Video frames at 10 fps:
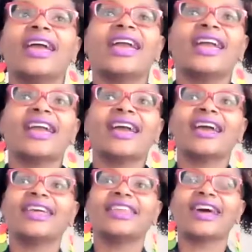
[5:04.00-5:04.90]

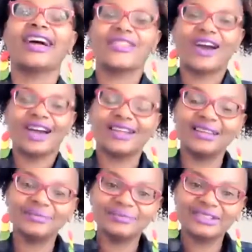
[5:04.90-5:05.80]
And I thought,
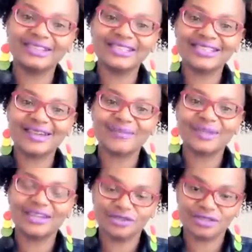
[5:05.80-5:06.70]
this is going to be
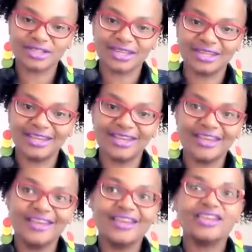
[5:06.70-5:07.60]
interesting.
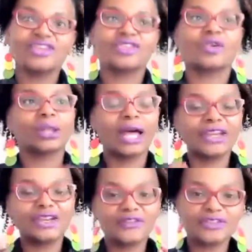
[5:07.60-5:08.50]
So a lot
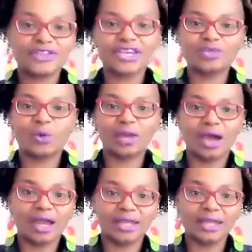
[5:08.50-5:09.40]
of different things went
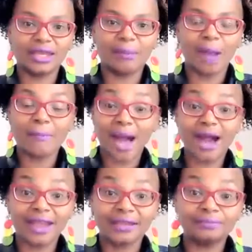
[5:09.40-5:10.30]
on in my
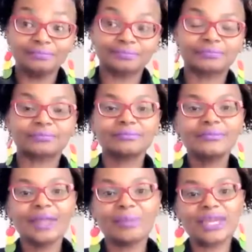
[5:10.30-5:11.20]
mind,
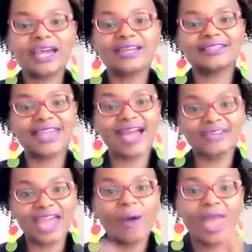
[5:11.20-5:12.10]
because
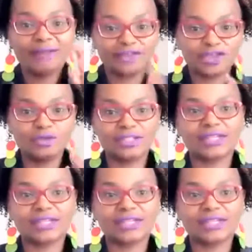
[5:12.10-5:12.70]
now I have two